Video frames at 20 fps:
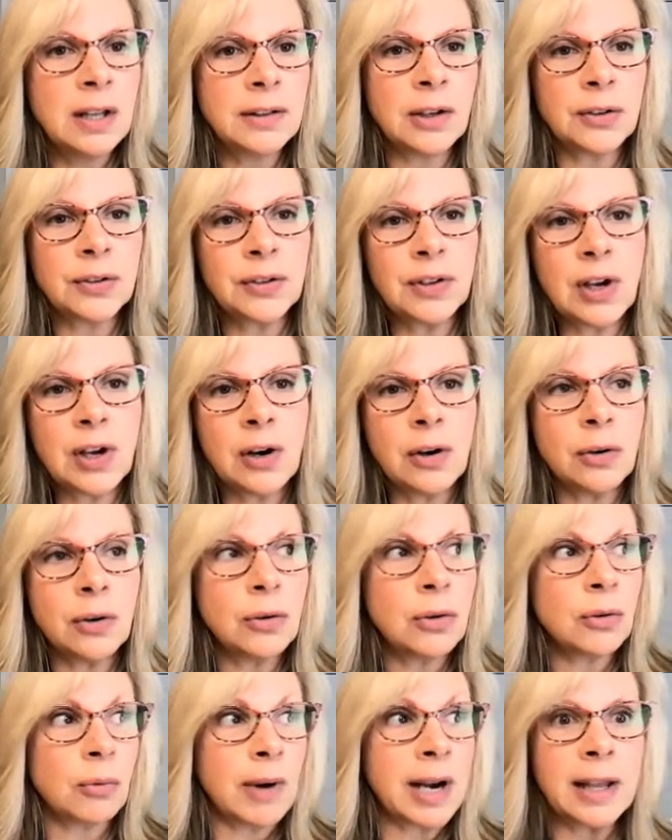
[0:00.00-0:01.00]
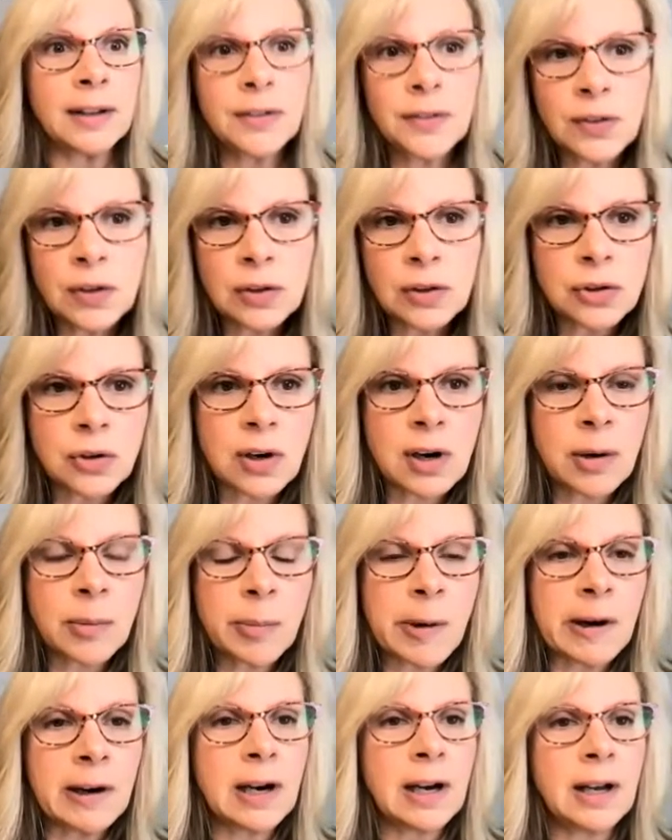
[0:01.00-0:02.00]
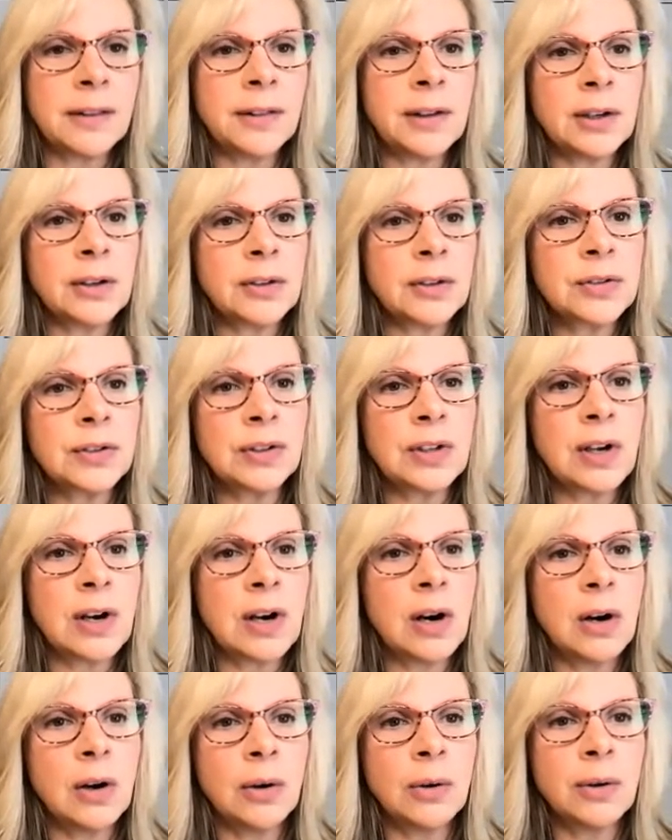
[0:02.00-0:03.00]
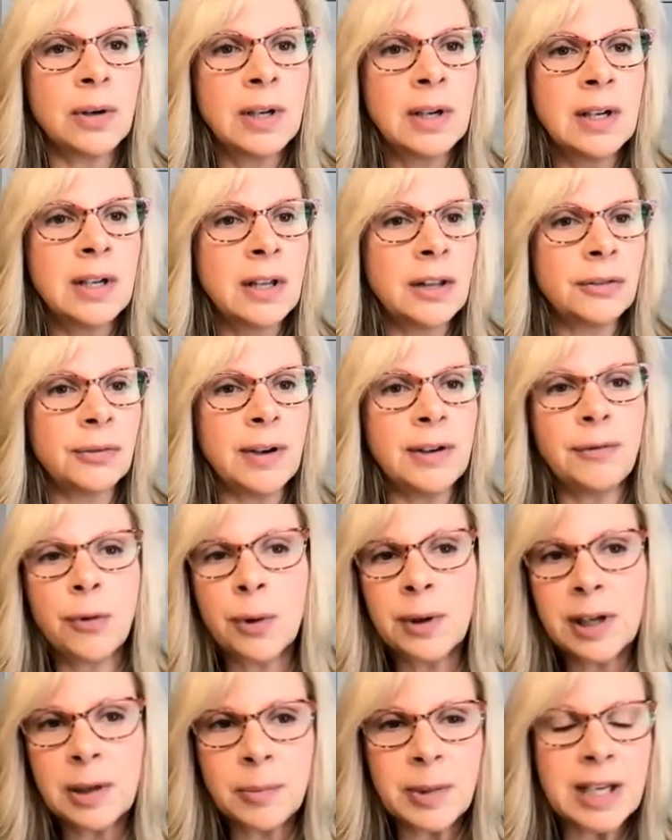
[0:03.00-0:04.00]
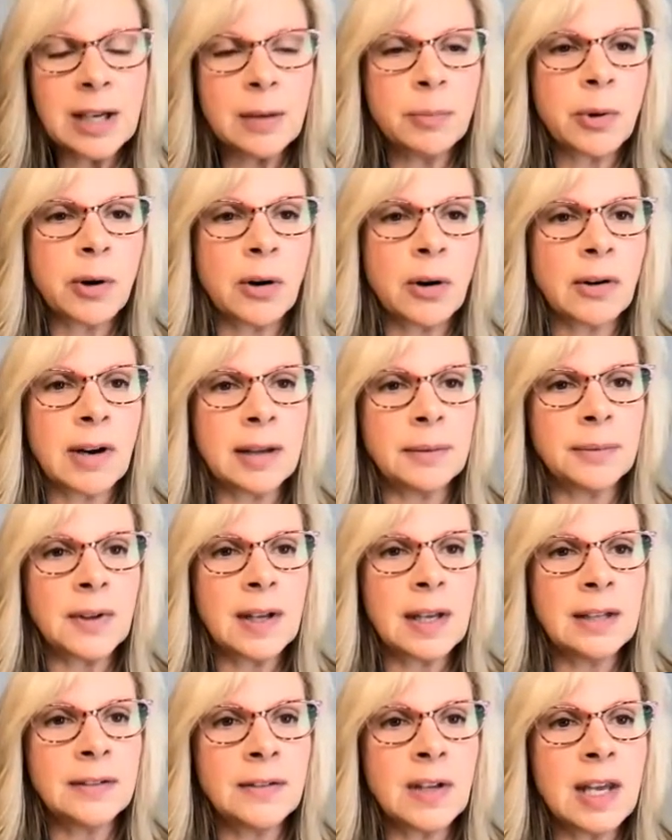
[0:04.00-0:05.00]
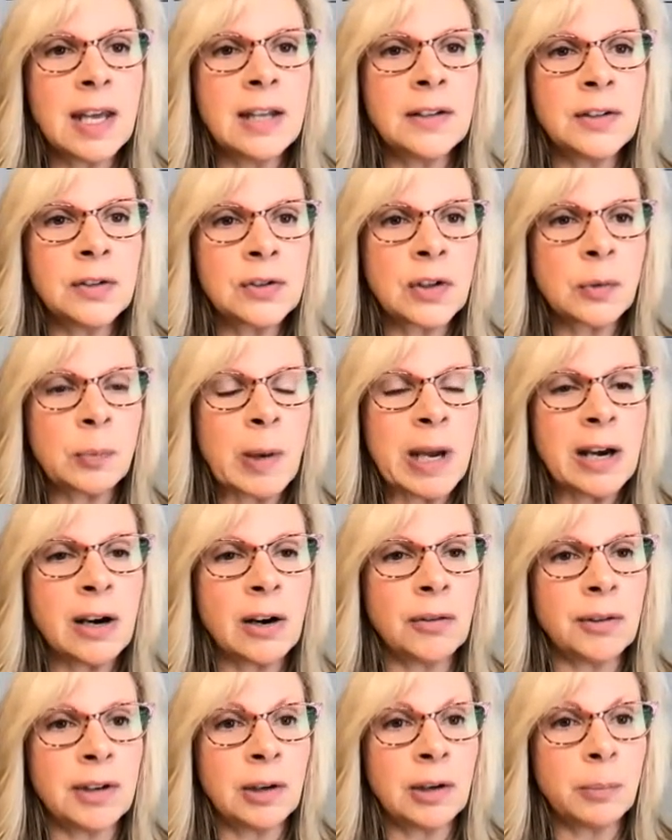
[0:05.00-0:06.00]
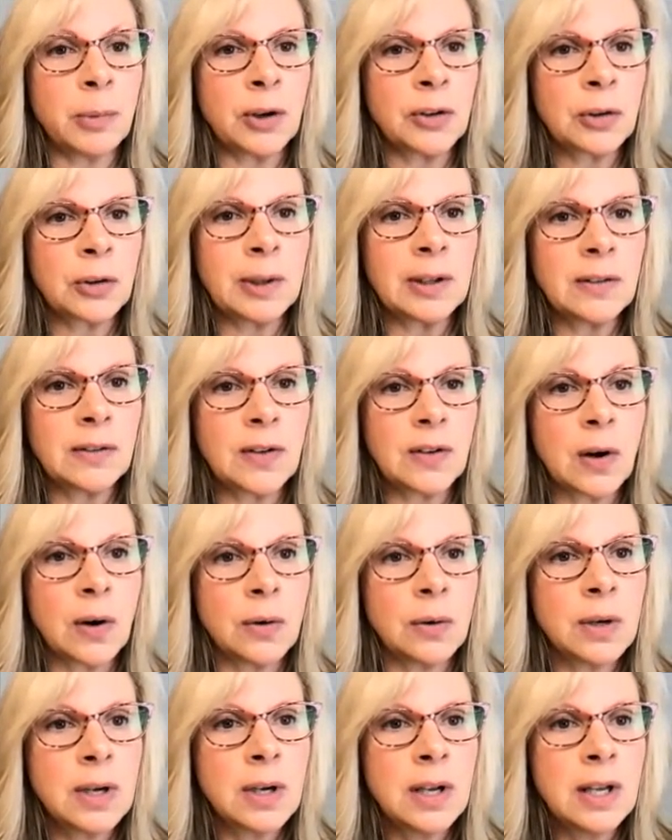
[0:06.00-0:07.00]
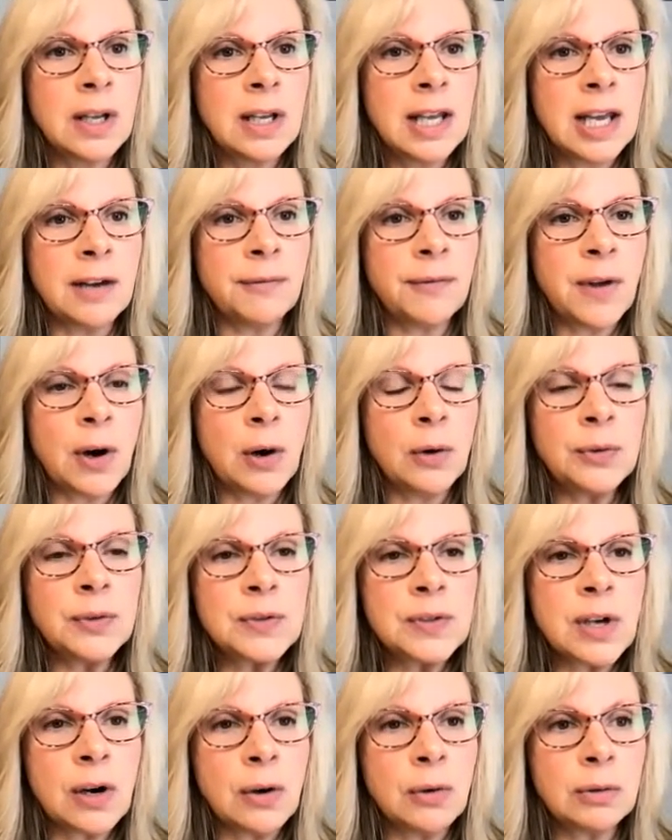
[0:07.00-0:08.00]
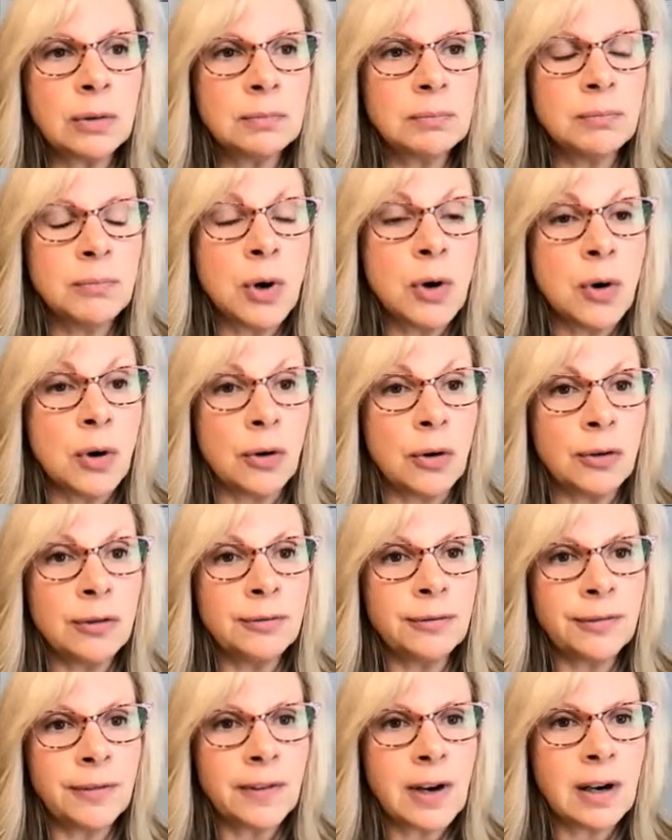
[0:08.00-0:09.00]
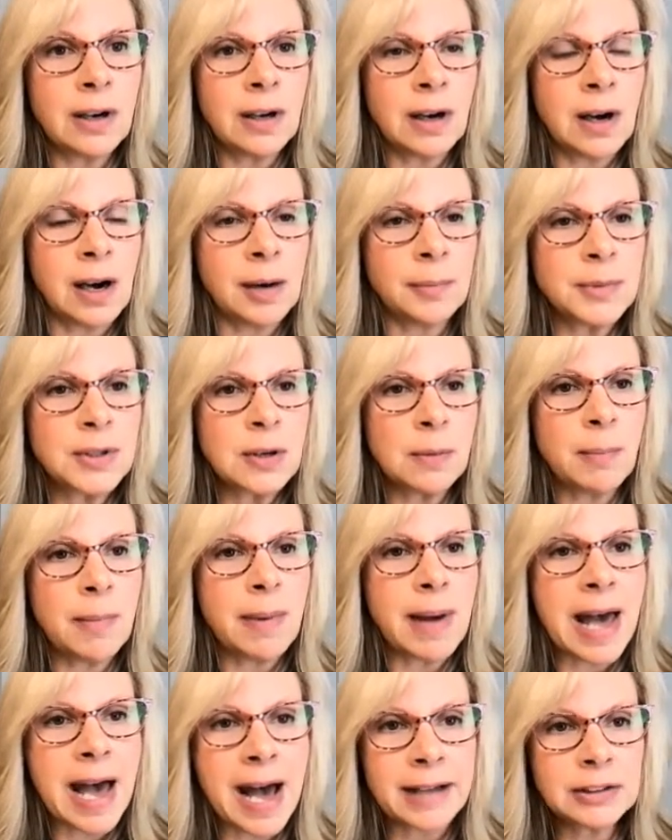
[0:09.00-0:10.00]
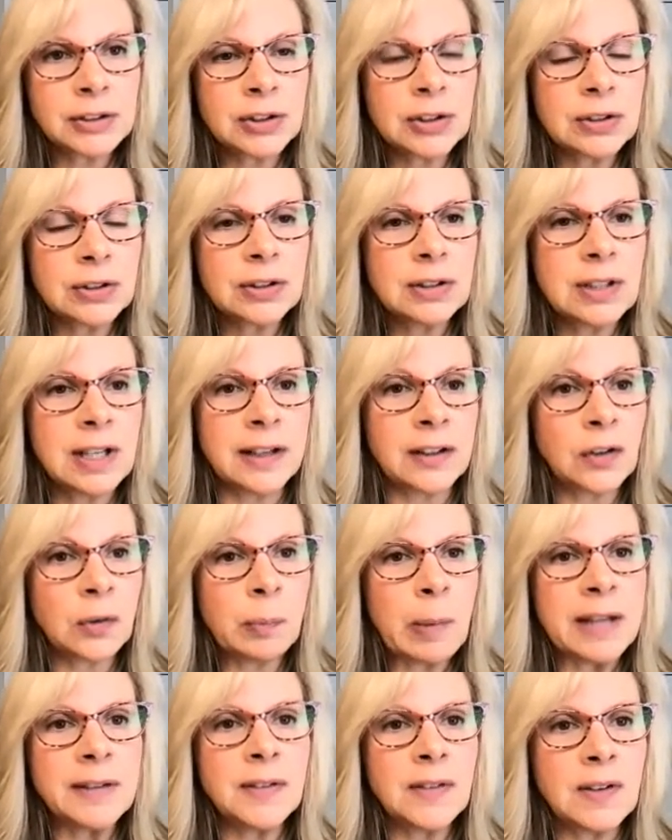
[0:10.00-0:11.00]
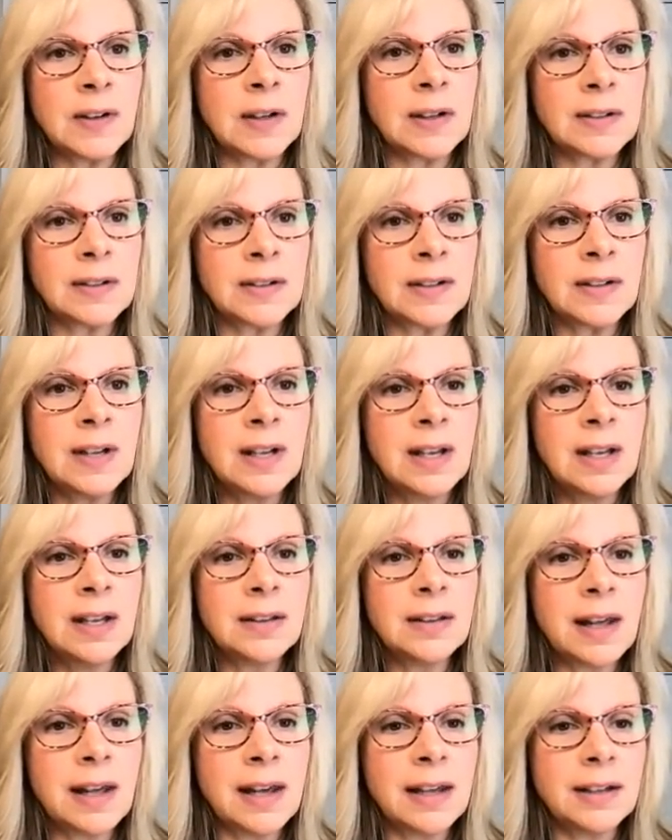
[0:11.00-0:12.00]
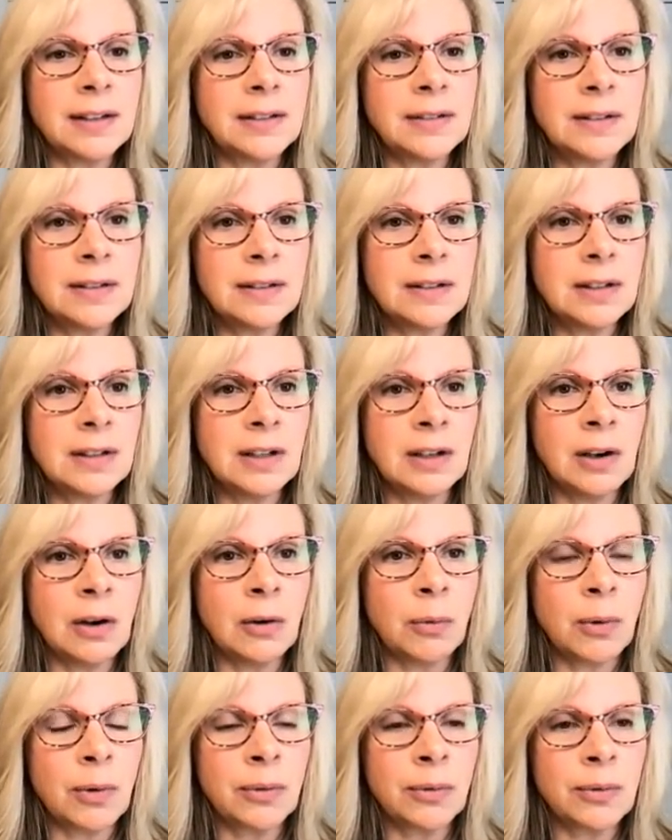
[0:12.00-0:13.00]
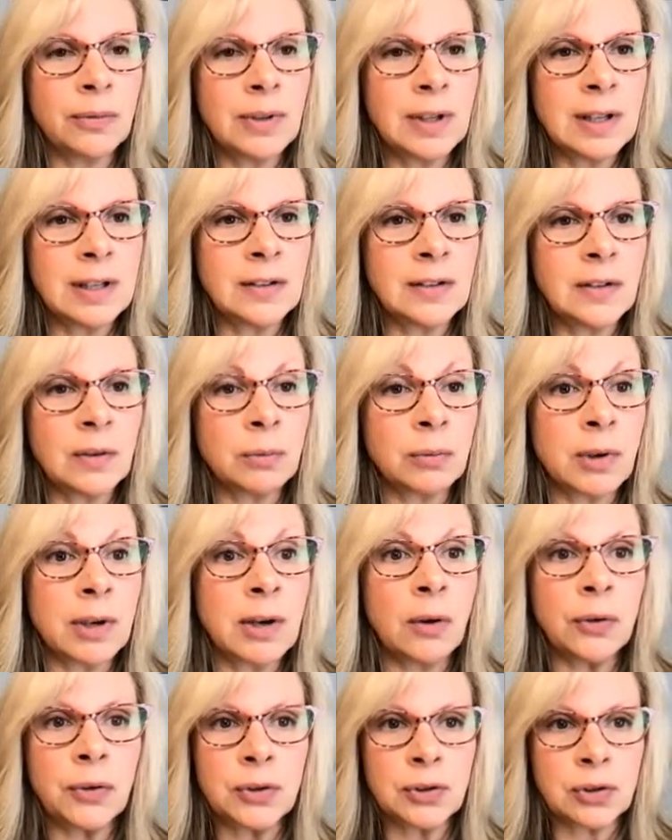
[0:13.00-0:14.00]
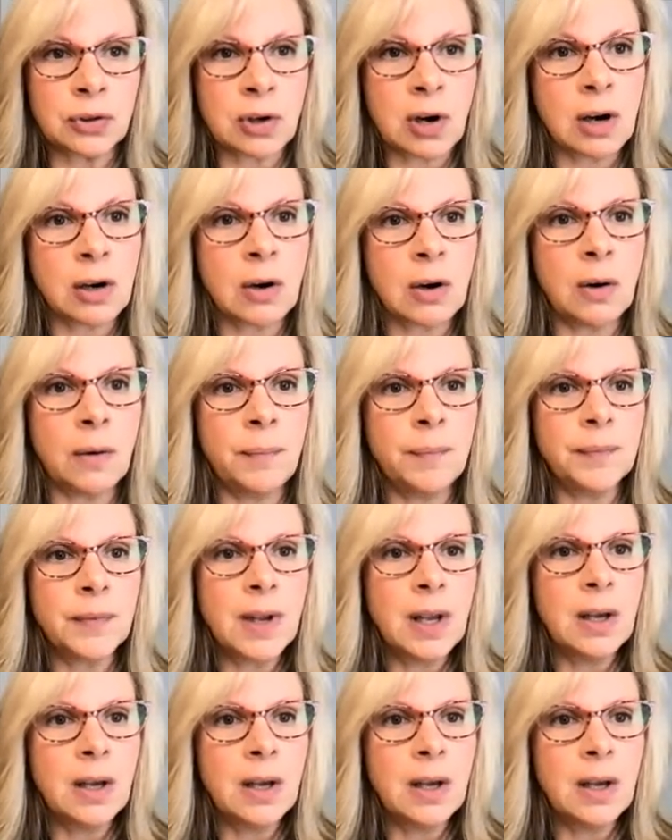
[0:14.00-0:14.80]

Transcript: There's no grants to draw upon. There's no 340B programs. It's just payer reimbursement. So if those don't move to match expenses, then it's a real struggle.